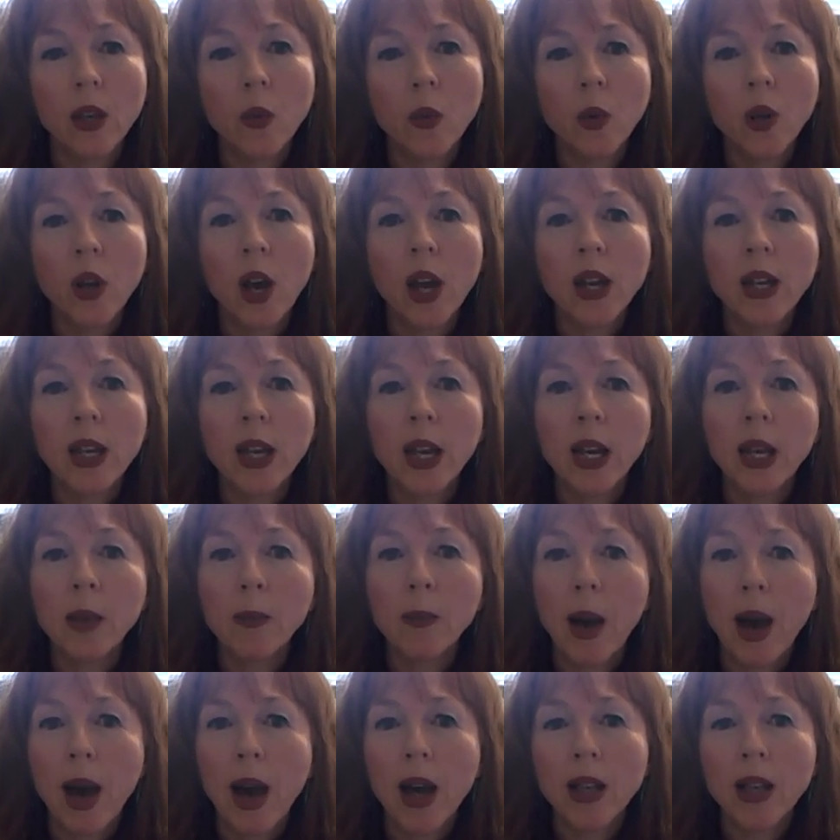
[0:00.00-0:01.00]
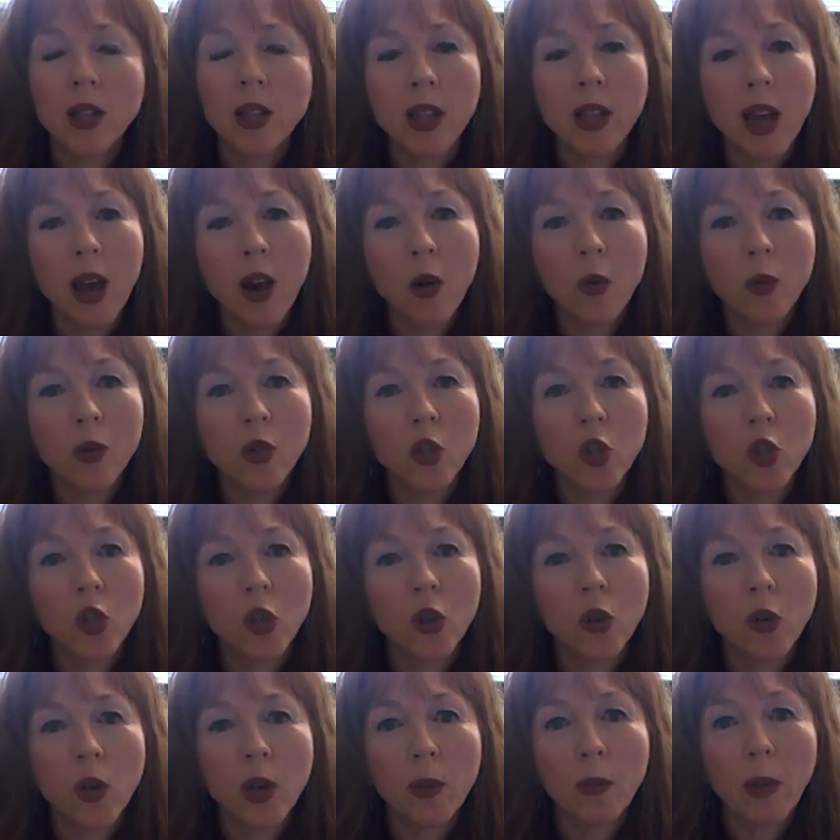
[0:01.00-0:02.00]
When I'd nearly passed out with
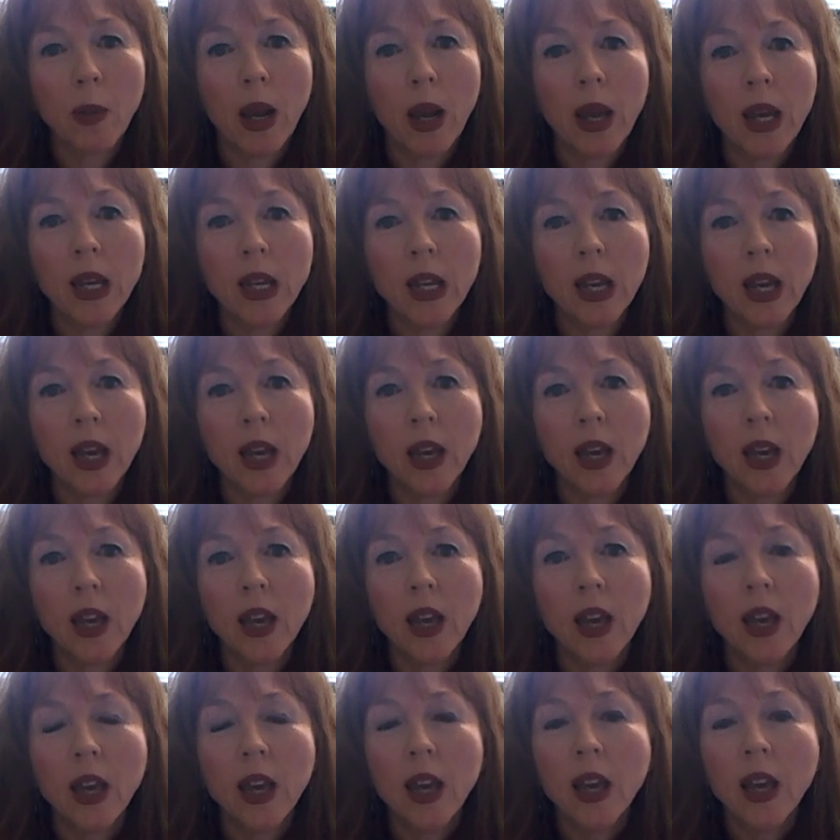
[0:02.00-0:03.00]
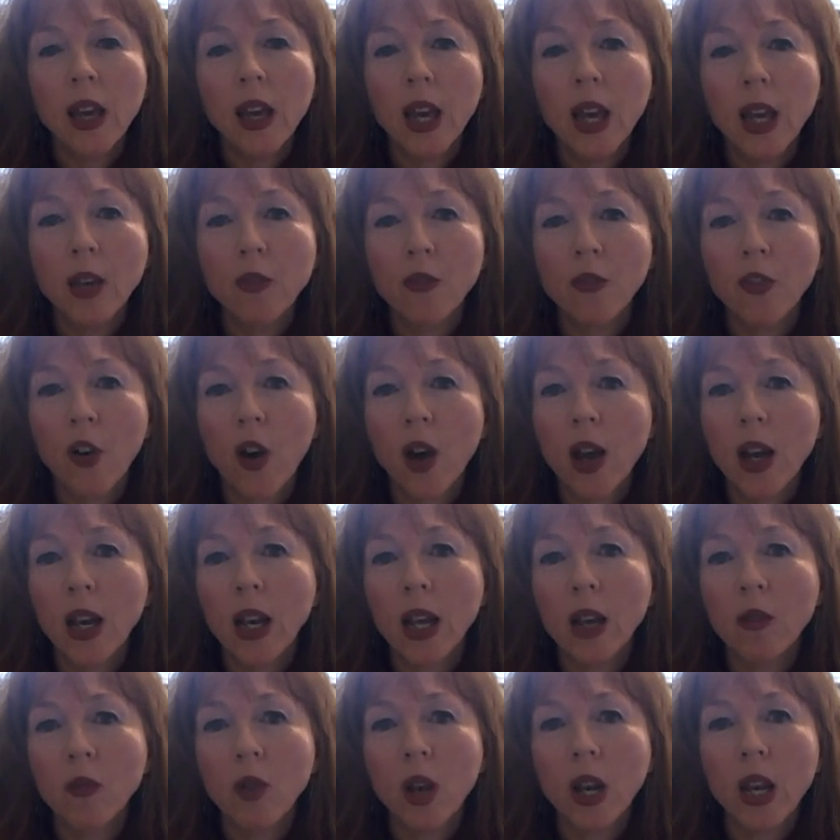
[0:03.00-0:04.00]
sugary pleading, he'd
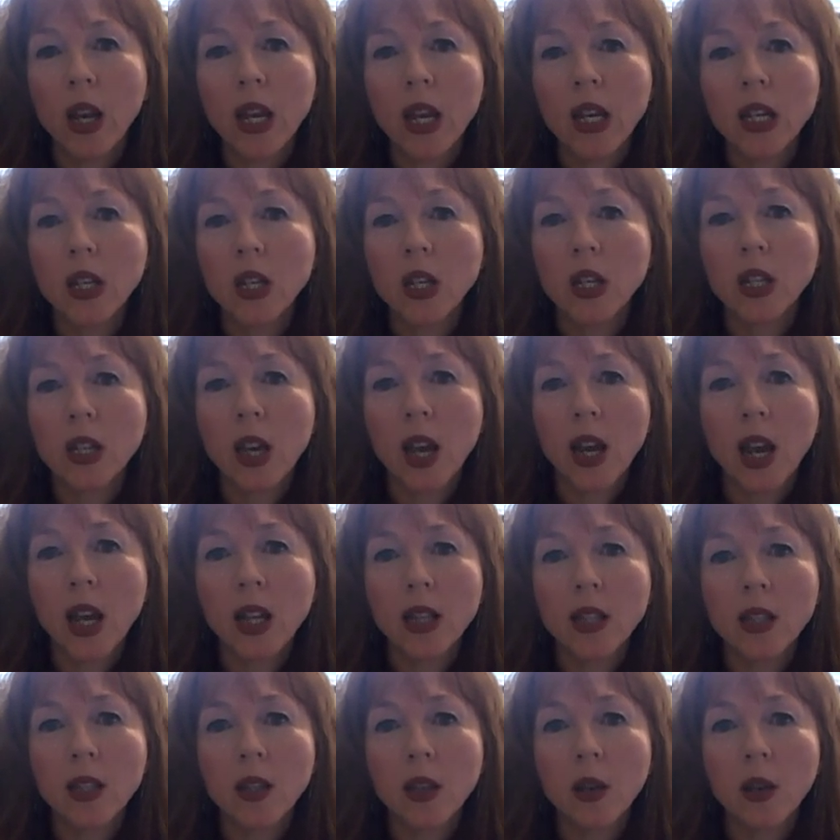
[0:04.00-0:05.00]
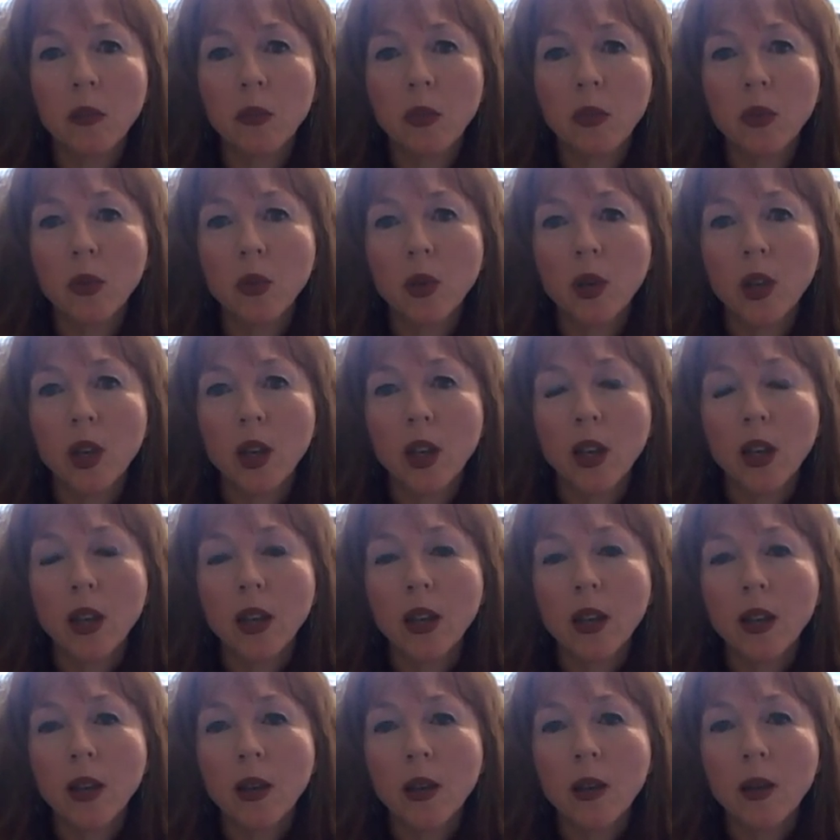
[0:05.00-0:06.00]
finally relent and unzip,
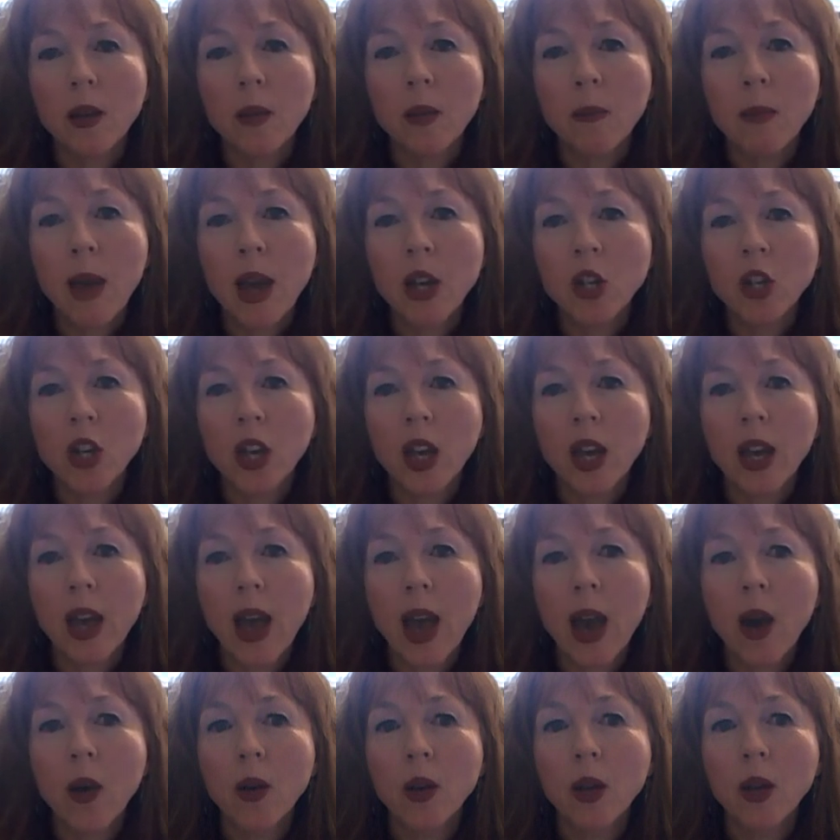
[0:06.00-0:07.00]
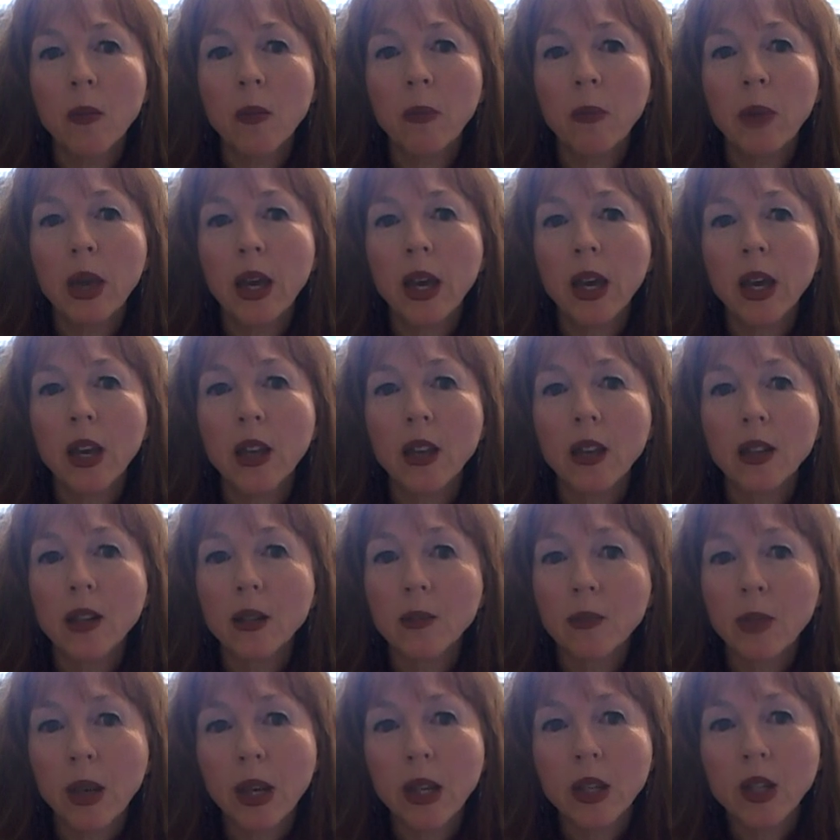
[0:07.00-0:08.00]
magicking out a bit
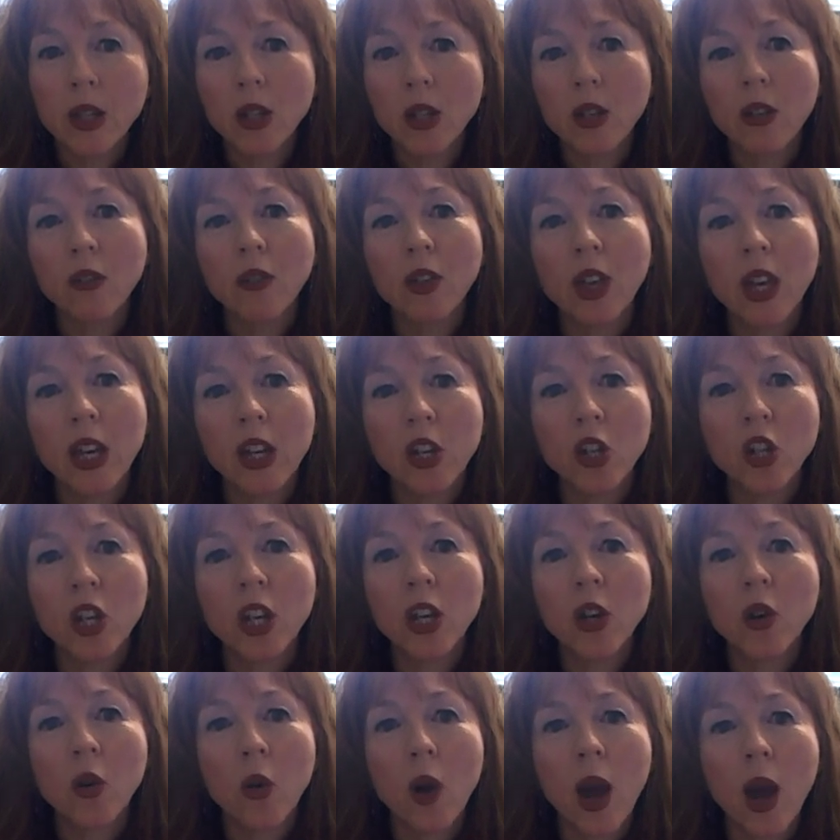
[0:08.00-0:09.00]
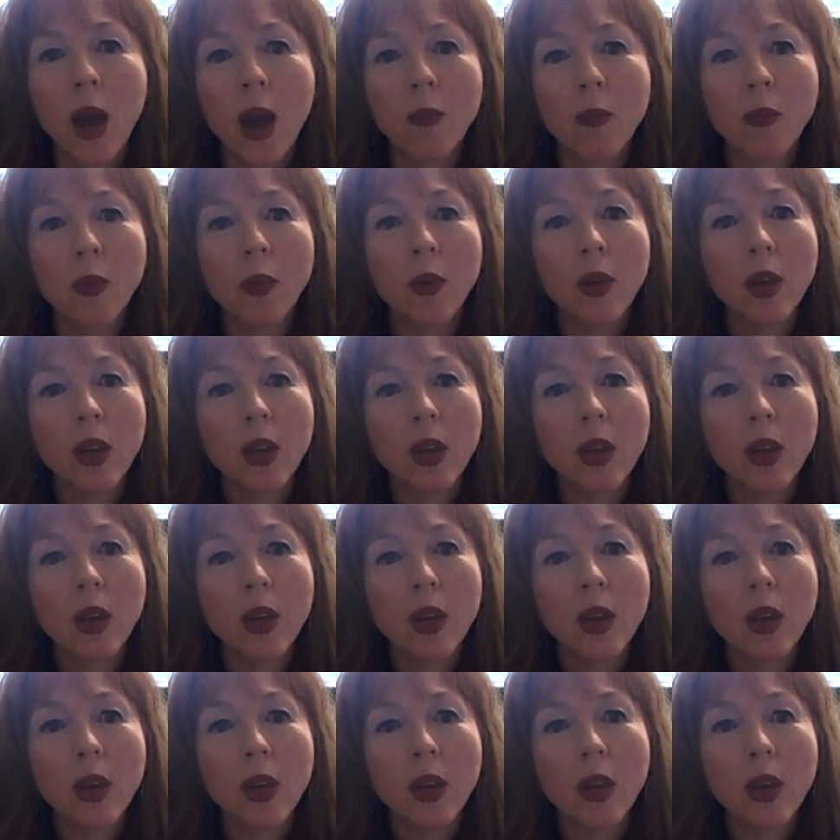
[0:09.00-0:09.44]
of kitschy crap,